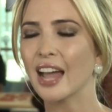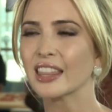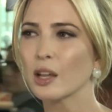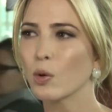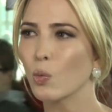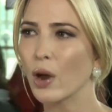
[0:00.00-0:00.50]
I
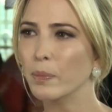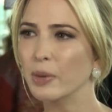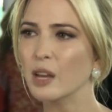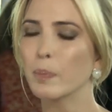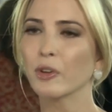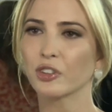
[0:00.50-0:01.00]
think when
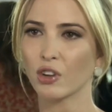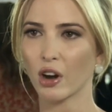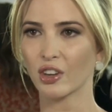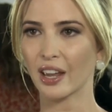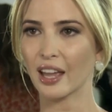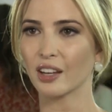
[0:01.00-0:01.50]
people
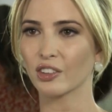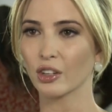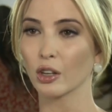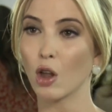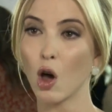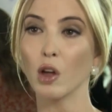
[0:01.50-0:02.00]
start to get
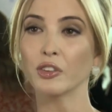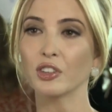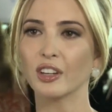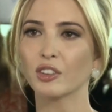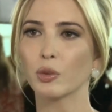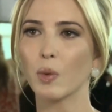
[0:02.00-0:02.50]

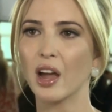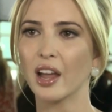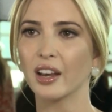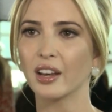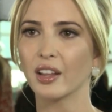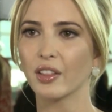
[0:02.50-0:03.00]
lost, it's
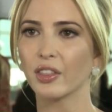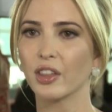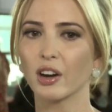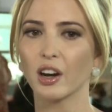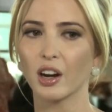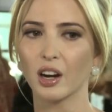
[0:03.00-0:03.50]
when
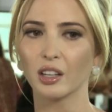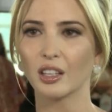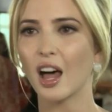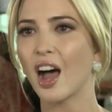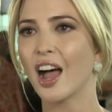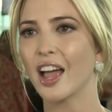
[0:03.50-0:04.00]
their
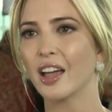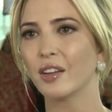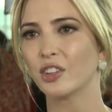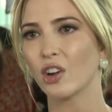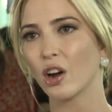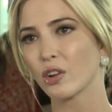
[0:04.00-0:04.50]

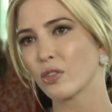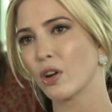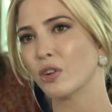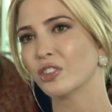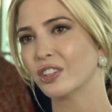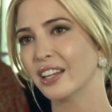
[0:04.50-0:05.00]
lives are
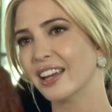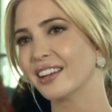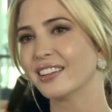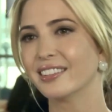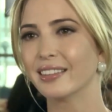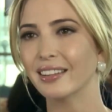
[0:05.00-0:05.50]
grossly
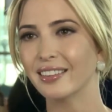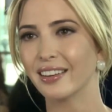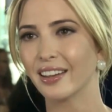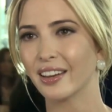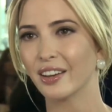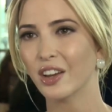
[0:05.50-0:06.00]

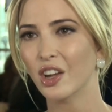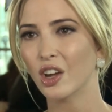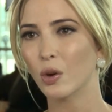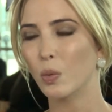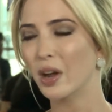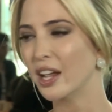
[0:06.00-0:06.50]
inconsistent
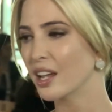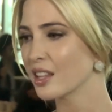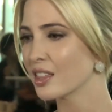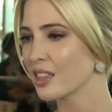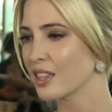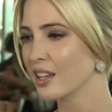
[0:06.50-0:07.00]

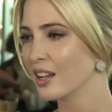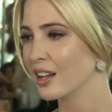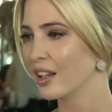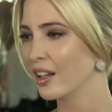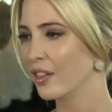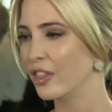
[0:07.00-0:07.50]
with
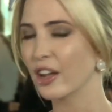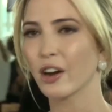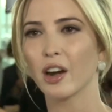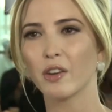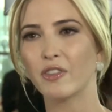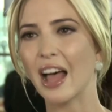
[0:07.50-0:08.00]

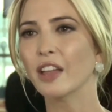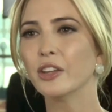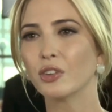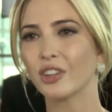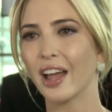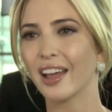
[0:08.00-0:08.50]
their
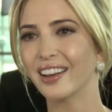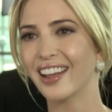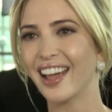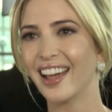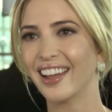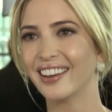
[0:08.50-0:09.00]
value set
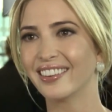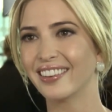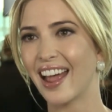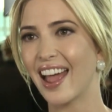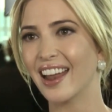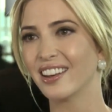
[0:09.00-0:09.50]
and,
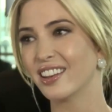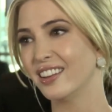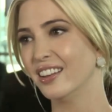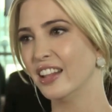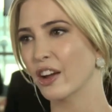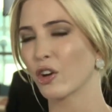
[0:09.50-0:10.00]
and
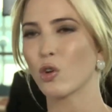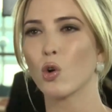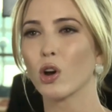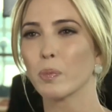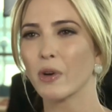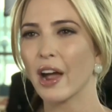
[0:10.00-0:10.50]
their
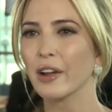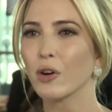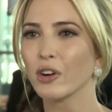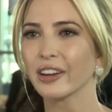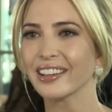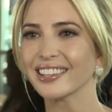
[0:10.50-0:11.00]
core
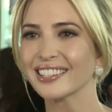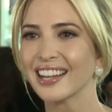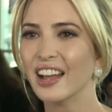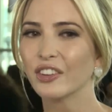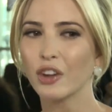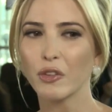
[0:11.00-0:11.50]
priorities.
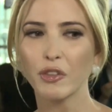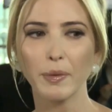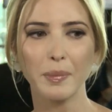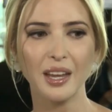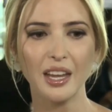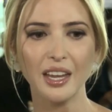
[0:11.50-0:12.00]
So
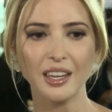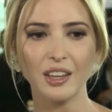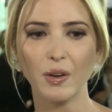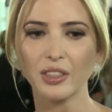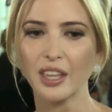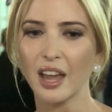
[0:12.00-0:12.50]
for me,
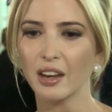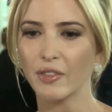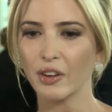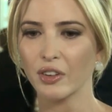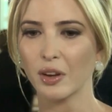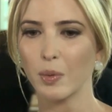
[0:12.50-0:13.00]
you know, at the end
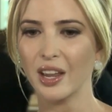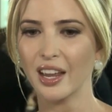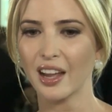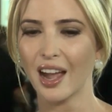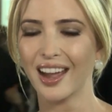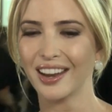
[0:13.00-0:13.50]
of every
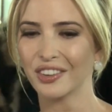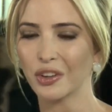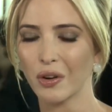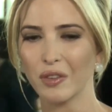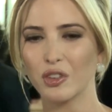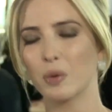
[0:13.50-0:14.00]
week, I
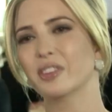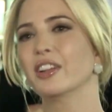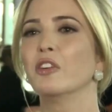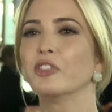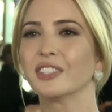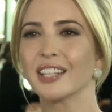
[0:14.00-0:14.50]
sort of do a
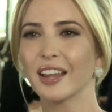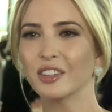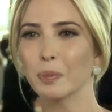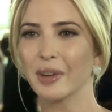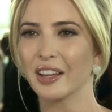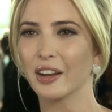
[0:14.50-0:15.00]

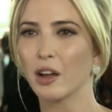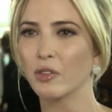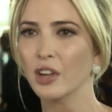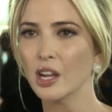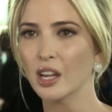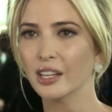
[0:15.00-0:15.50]
self-assessment
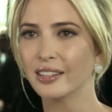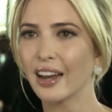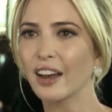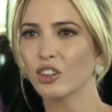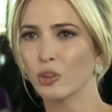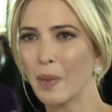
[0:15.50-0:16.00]
of
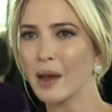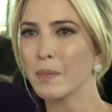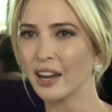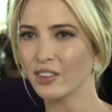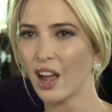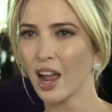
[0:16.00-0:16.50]
did I spend
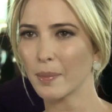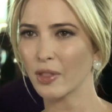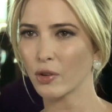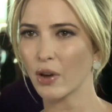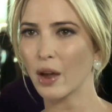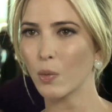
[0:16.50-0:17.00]
my time
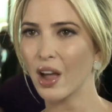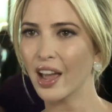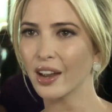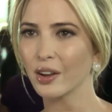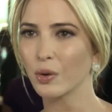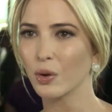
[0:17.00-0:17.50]
in the right way?
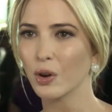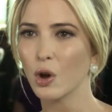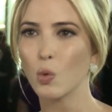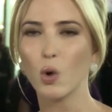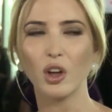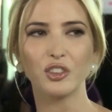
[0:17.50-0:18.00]

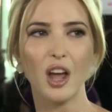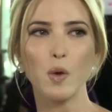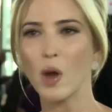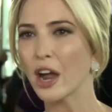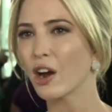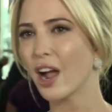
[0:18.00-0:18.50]
Was I
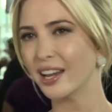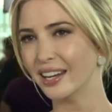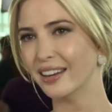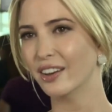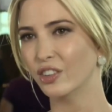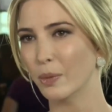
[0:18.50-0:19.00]
where I
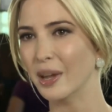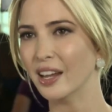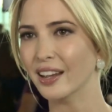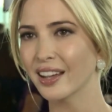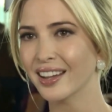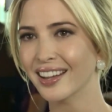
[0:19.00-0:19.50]
needed to be?
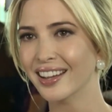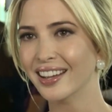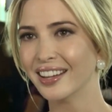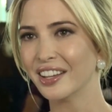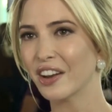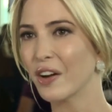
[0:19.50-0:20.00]

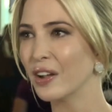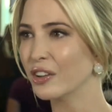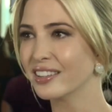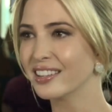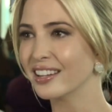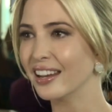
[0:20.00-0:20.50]
You know,
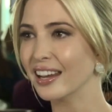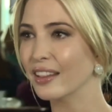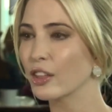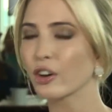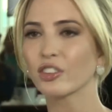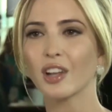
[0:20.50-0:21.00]
it's
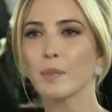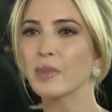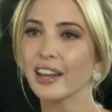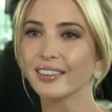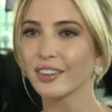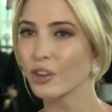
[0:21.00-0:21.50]
there are some
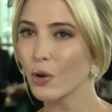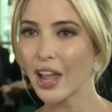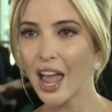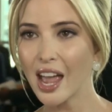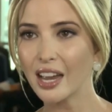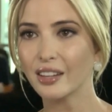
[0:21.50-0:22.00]
days it's
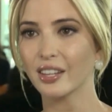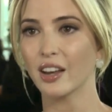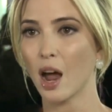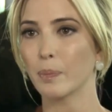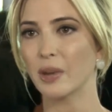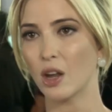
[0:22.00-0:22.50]
okay to
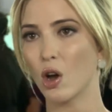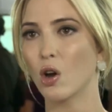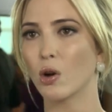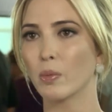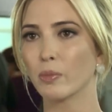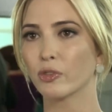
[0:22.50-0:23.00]
not be
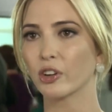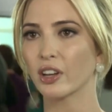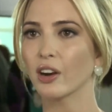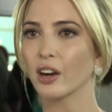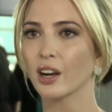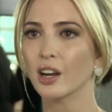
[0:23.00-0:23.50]
home for
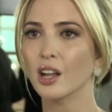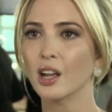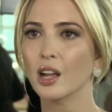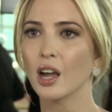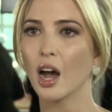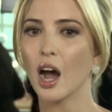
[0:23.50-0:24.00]
dinner.
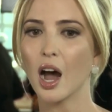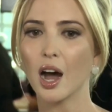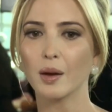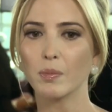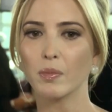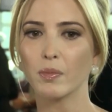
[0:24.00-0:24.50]

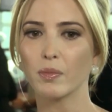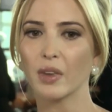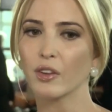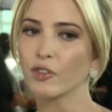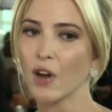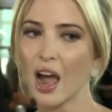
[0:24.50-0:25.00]
Um,
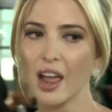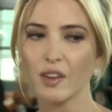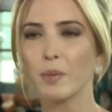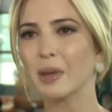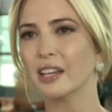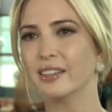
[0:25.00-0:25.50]
if I
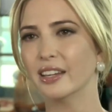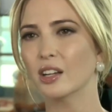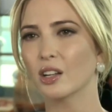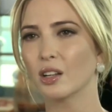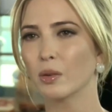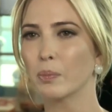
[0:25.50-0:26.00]
have a big
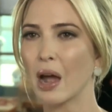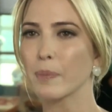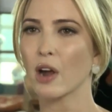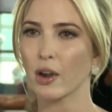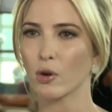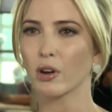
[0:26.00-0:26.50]
deal, my
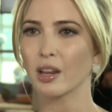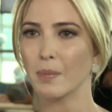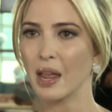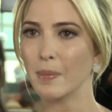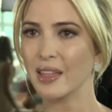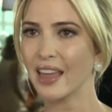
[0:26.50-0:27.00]
priority
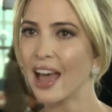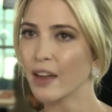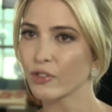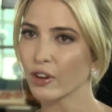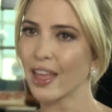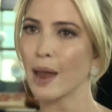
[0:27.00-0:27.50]
may be
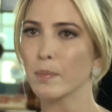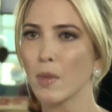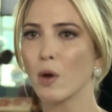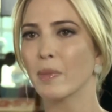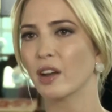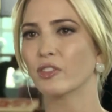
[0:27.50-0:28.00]
that for that
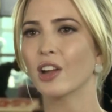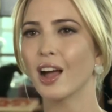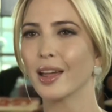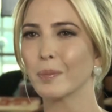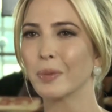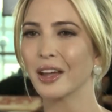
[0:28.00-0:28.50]
moment of
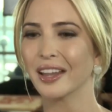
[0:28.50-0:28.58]
time.